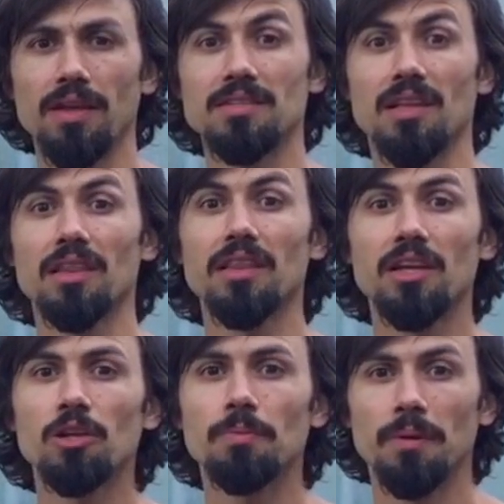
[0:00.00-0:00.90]
that is a
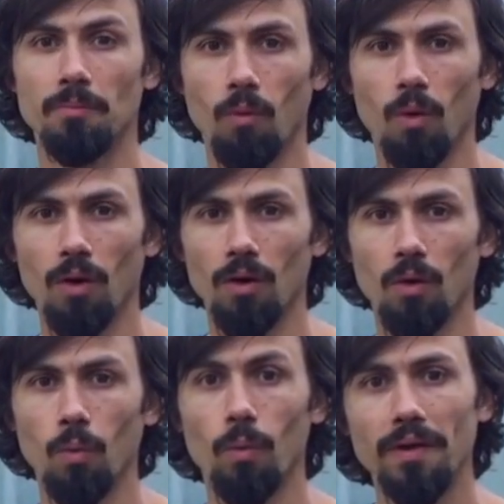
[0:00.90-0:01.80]
little bit
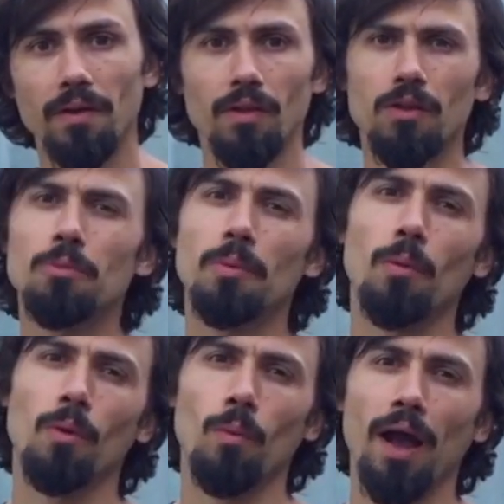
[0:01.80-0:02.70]
more wiggle, a little bit
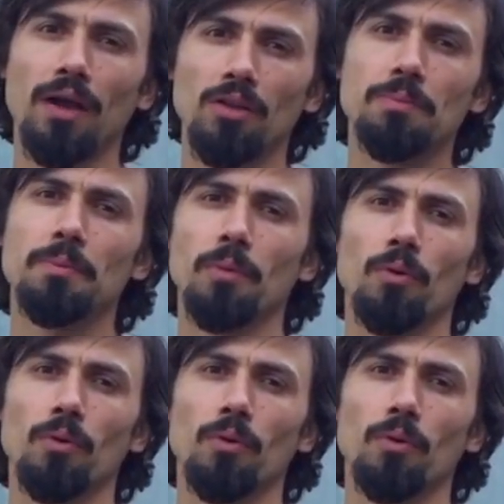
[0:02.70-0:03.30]
more waggle, a little bit